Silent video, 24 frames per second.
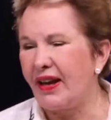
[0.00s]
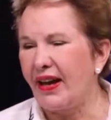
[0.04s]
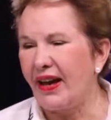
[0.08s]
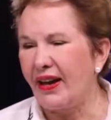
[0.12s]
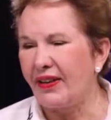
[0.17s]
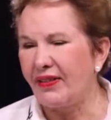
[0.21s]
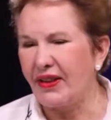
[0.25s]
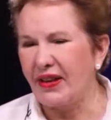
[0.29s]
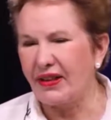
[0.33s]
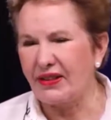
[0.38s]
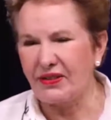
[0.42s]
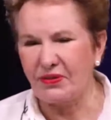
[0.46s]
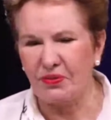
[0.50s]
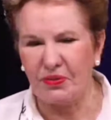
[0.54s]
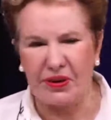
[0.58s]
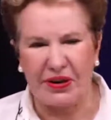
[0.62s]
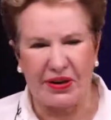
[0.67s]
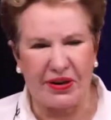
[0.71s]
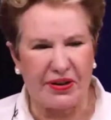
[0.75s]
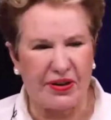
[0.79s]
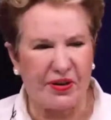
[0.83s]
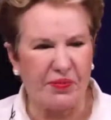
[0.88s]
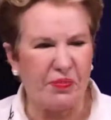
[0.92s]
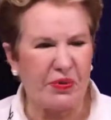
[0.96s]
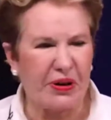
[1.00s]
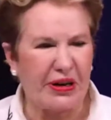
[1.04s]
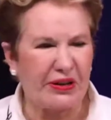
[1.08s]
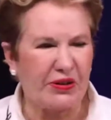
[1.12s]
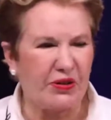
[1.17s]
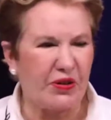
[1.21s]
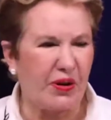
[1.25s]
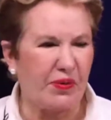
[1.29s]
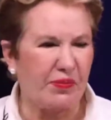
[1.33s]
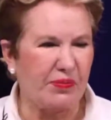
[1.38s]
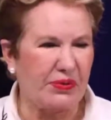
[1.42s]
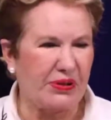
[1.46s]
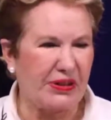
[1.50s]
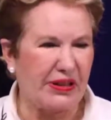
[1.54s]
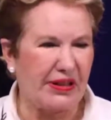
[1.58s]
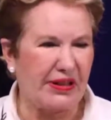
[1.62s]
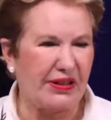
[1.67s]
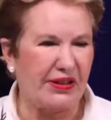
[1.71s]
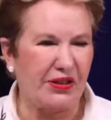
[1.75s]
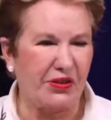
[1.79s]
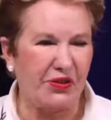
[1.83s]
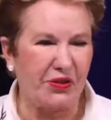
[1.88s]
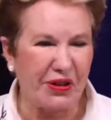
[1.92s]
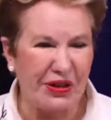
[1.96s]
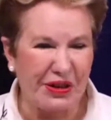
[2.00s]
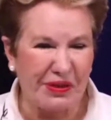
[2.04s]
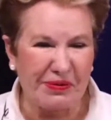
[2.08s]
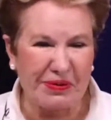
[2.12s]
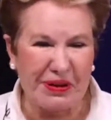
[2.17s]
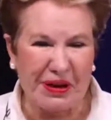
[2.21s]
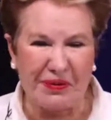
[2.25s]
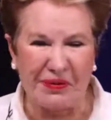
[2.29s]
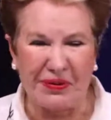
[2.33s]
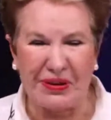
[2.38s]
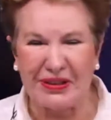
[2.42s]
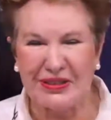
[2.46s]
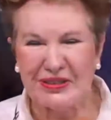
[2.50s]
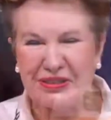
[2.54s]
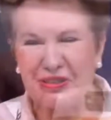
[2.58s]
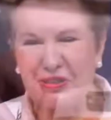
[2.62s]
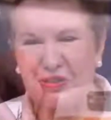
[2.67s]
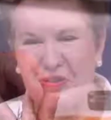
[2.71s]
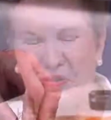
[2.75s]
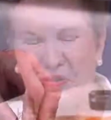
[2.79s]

And that's where the breadcrumbs and the cream come in.